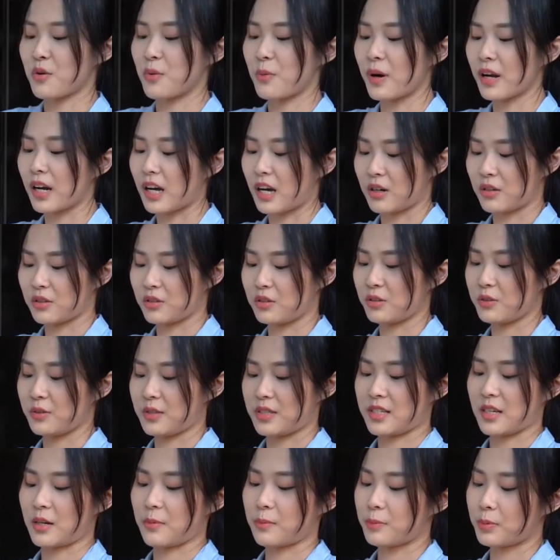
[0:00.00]
what I'll do
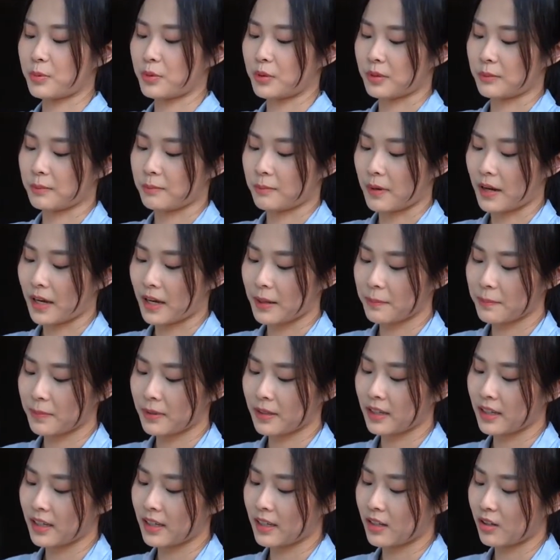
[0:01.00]
is I'll put my
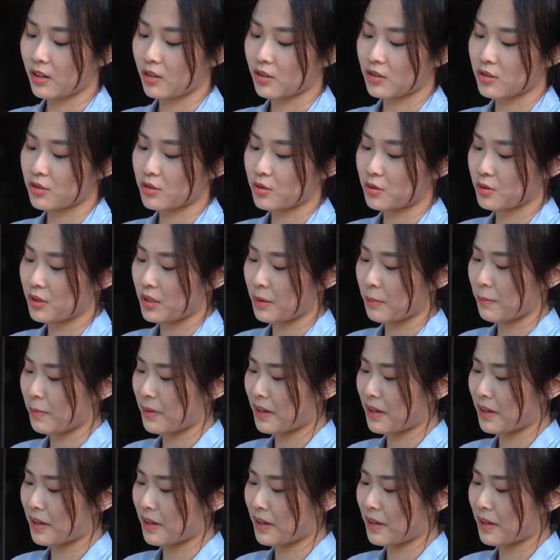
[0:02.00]
plate onto the